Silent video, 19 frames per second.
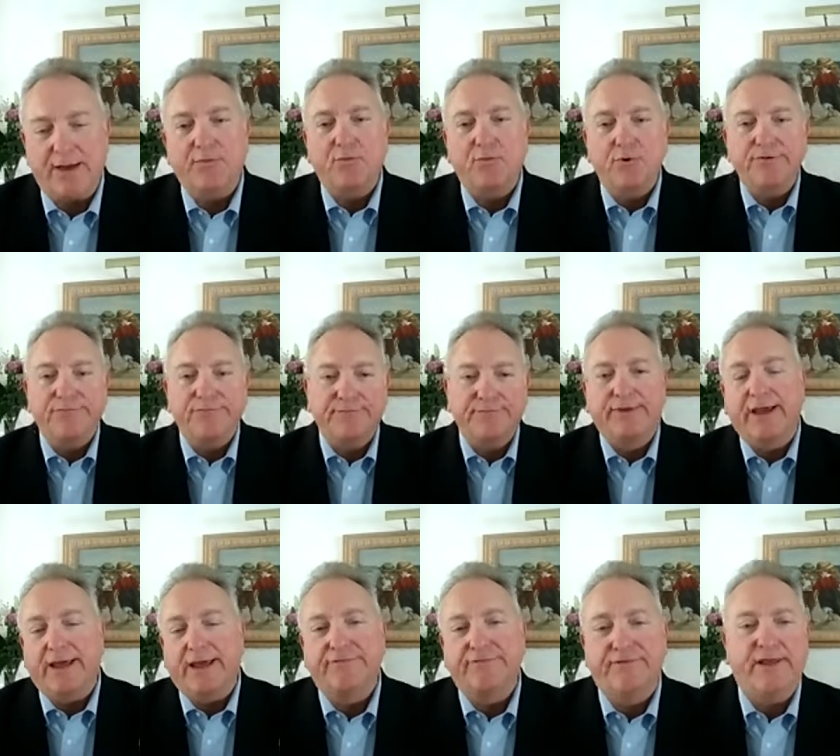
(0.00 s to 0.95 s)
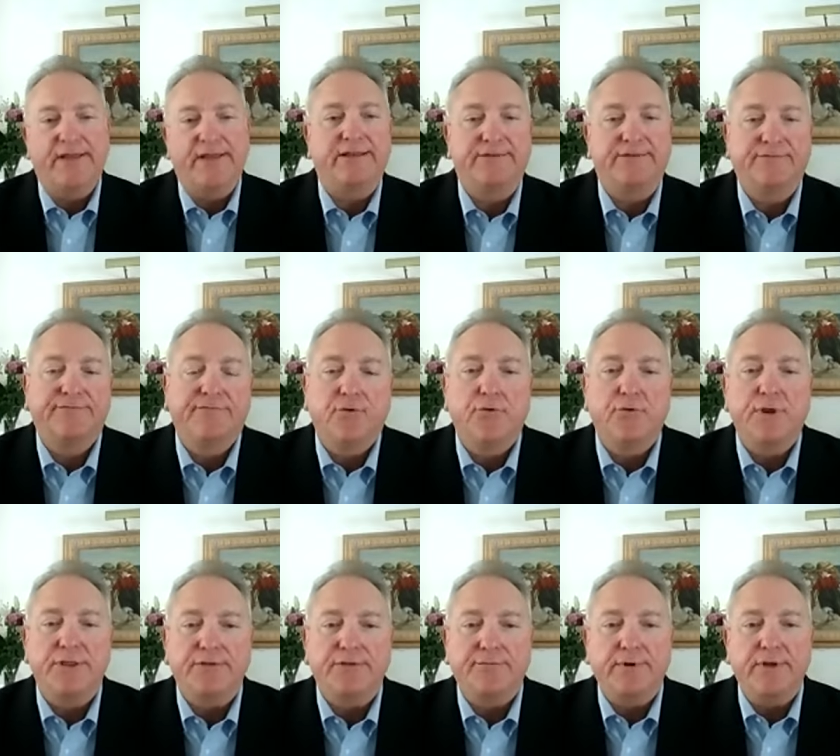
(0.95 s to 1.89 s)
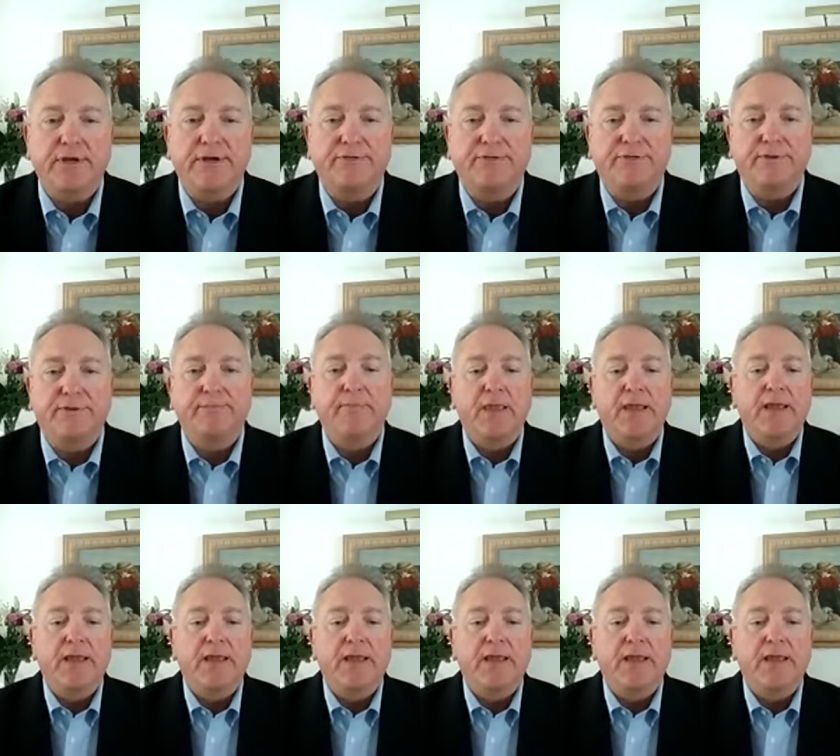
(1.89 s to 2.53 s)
but we've kind of vetted 43 of them.